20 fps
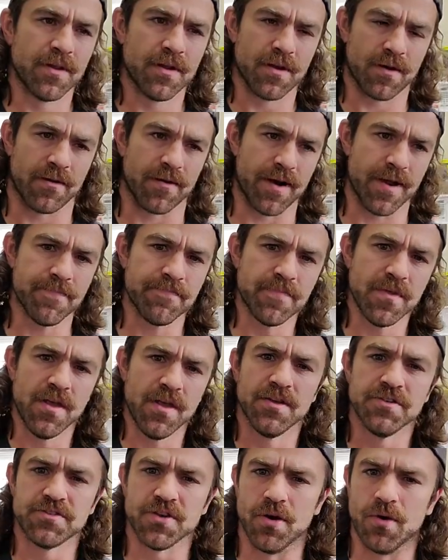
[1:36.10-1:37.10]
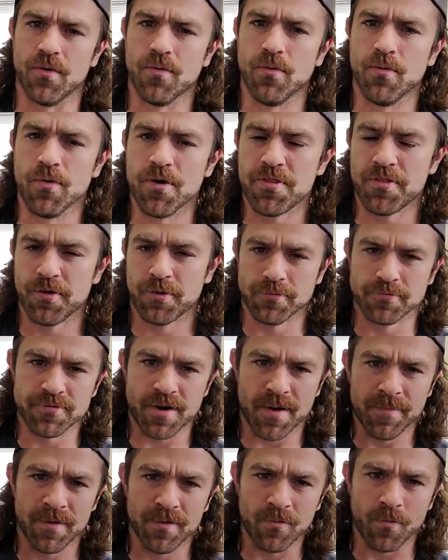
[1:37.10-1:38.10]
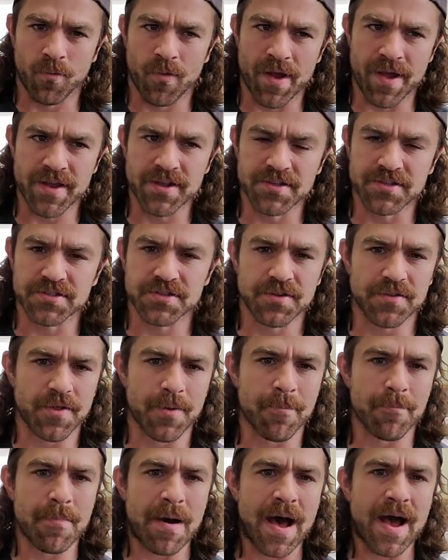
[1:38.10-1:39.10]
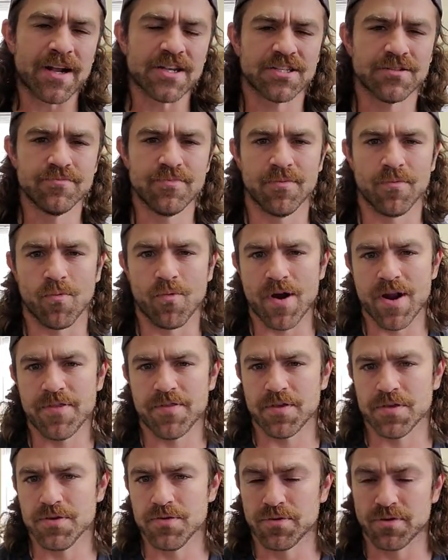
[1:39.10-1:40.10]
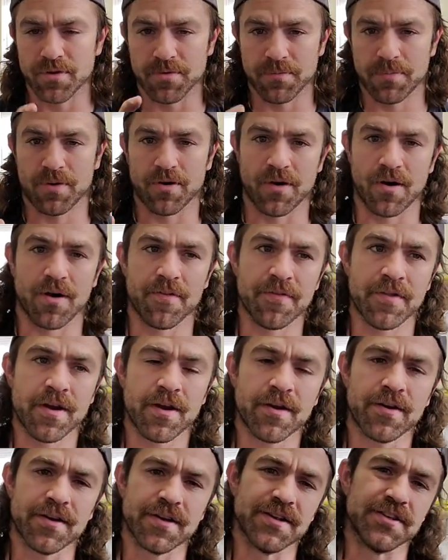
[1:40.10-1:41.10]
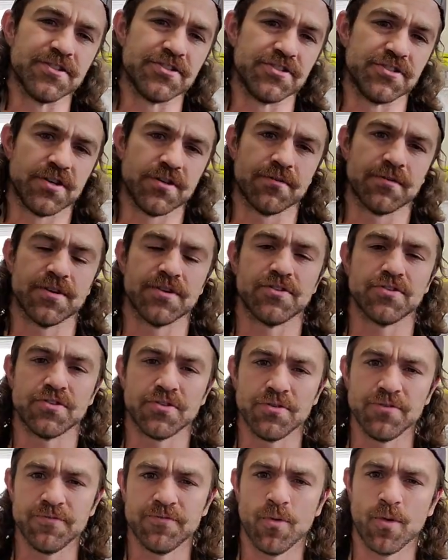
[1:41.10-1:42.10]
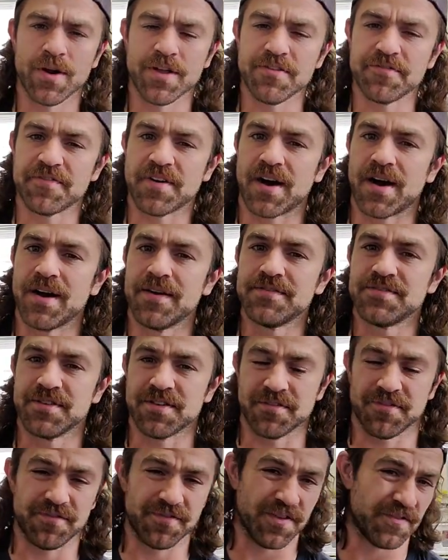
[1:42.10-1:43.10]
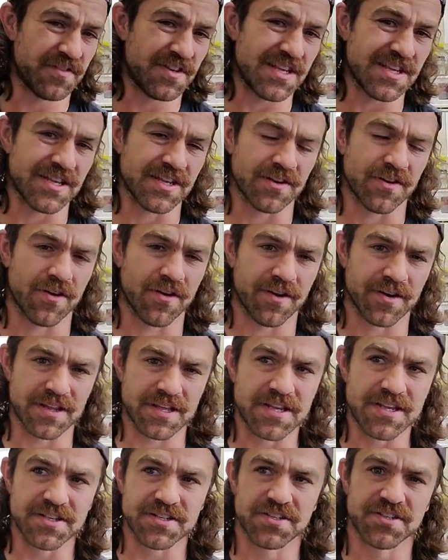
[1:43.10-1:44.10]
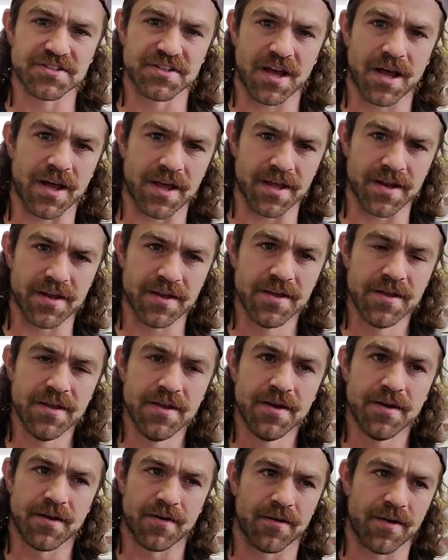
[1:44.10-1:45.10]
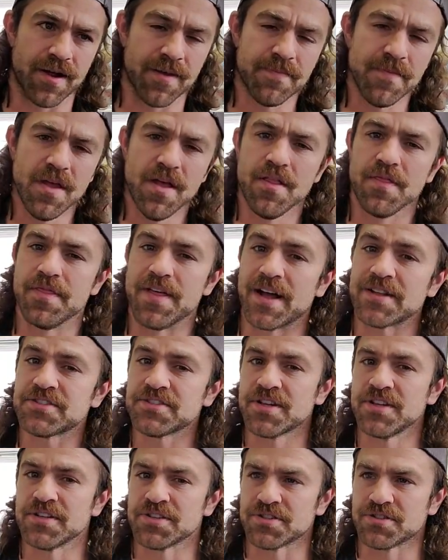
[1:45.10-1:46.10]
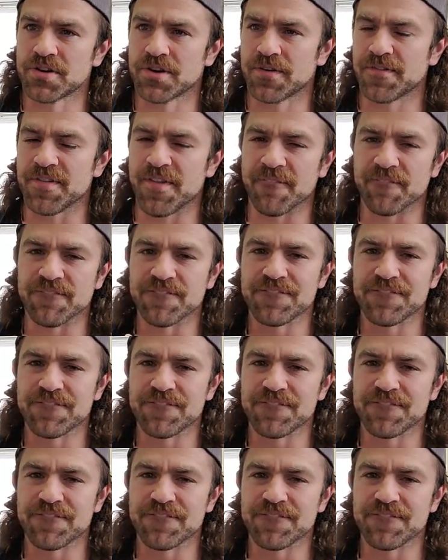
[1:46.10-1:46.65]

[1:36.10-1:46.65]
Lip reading: All right. So with the rubber weights, the maximum weight that you can put on there is generally 245s and a 15 on each side. All right. That's going to serve the